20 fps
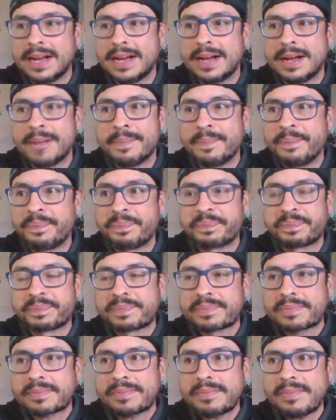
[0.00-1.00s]
And
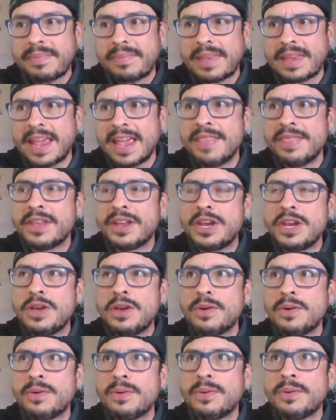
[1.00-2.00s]
the
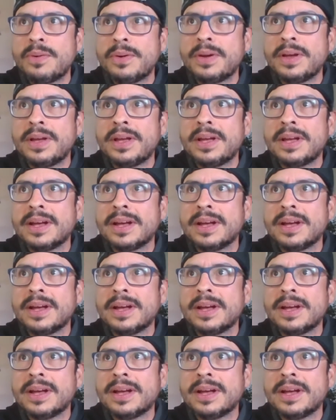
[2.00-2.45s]
new